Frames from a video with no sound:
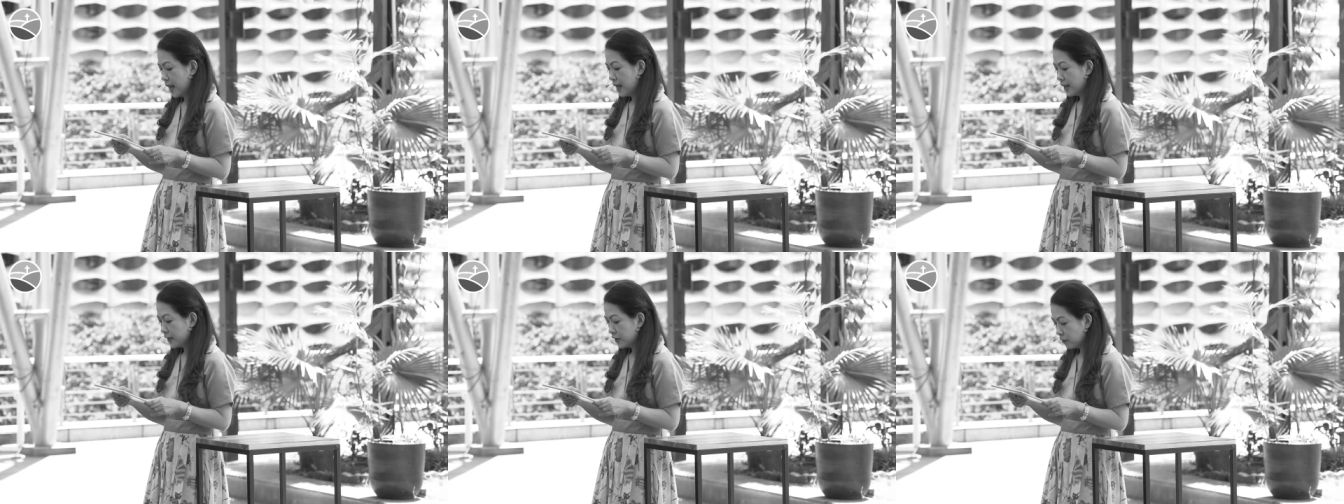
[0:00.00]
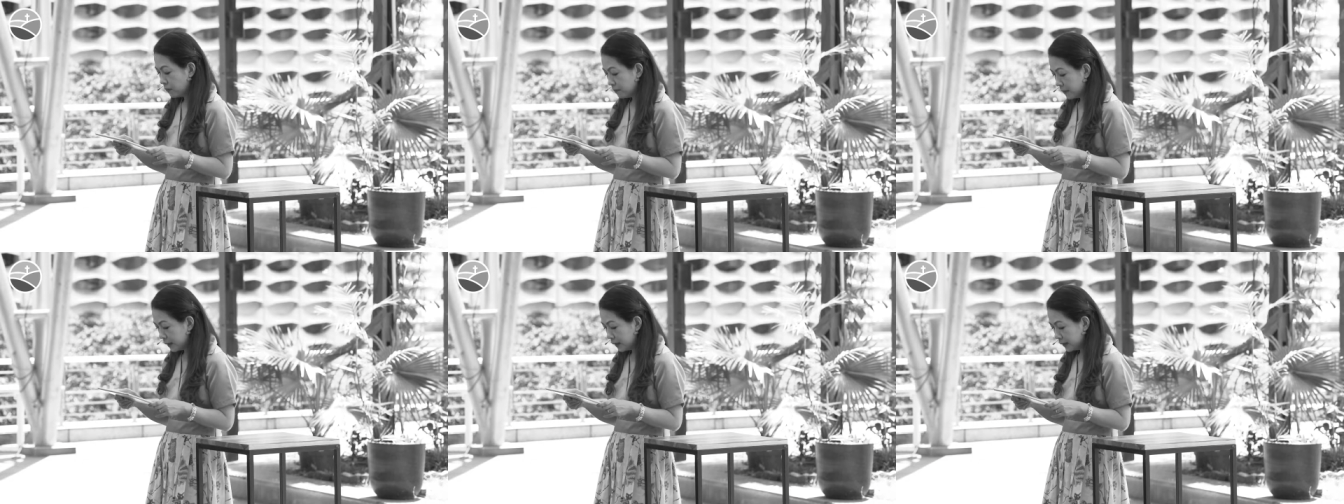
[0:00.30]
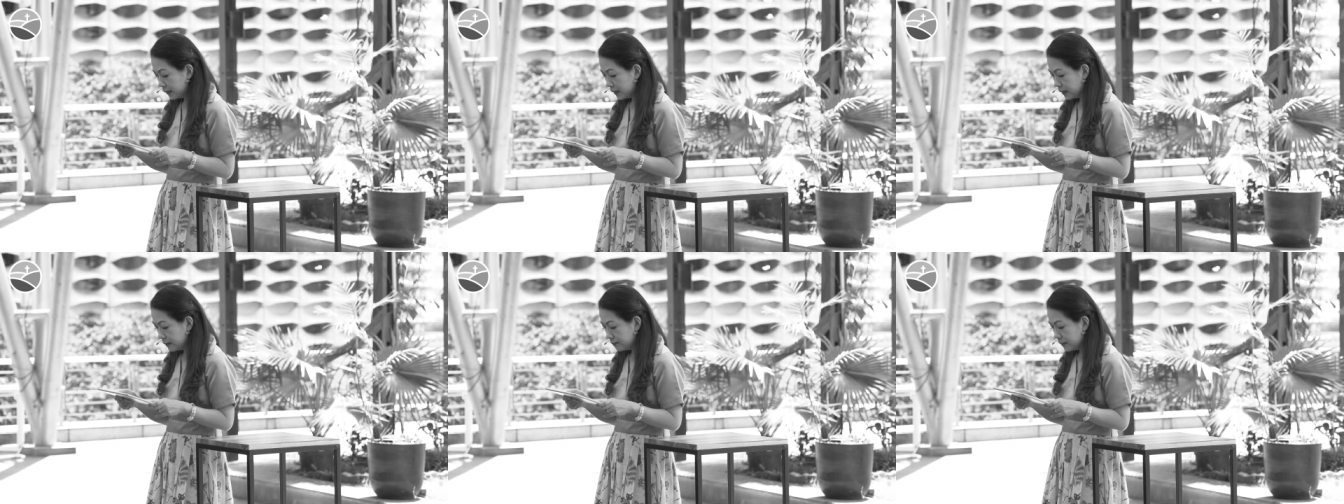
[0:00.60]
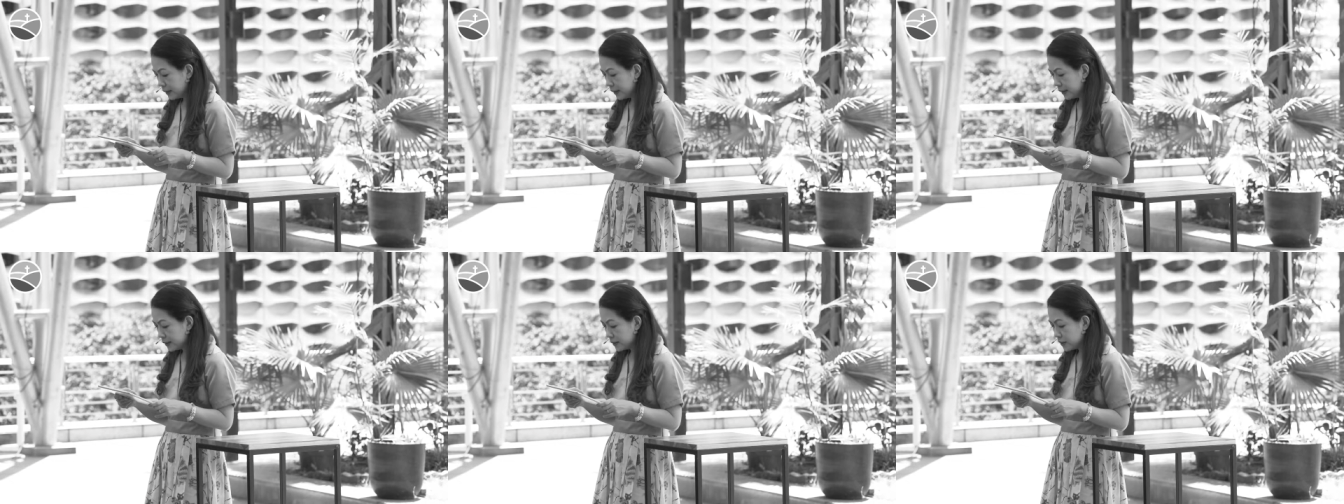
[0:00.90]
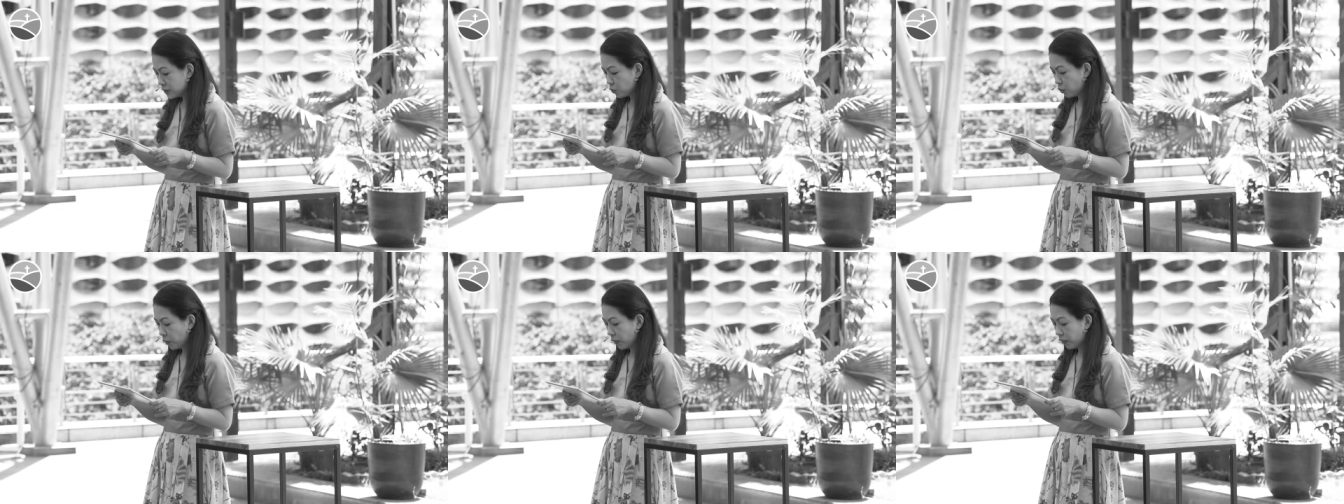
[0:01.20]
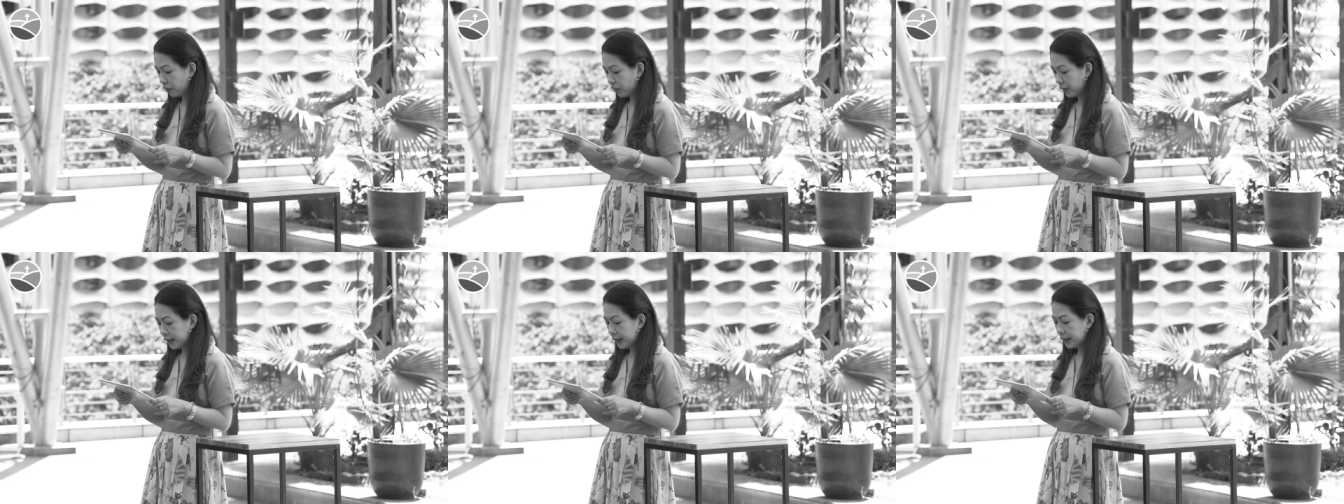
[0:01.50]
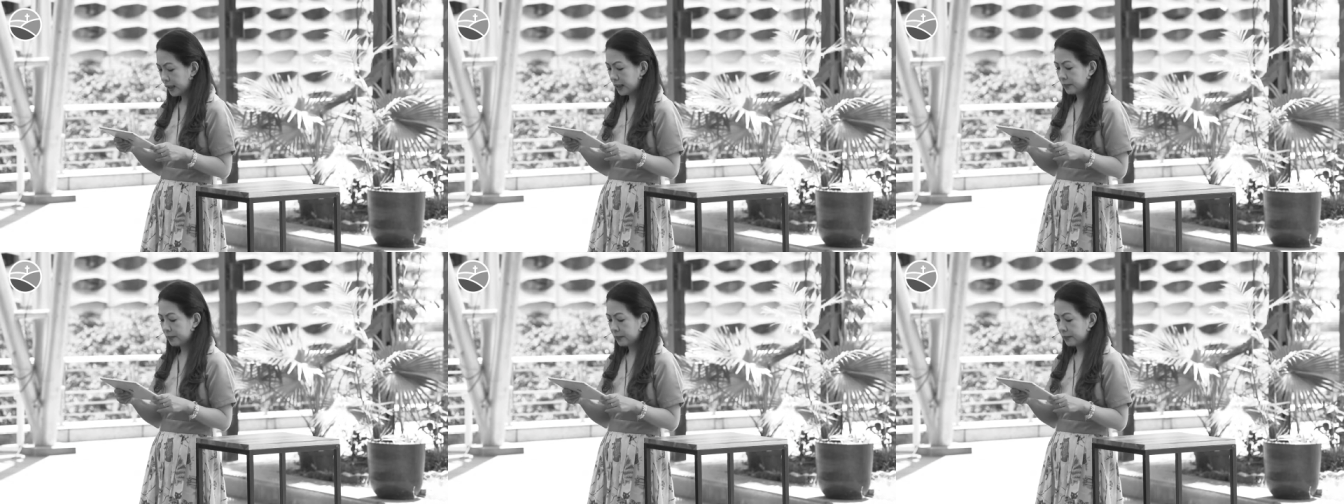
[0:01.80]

Humility means we think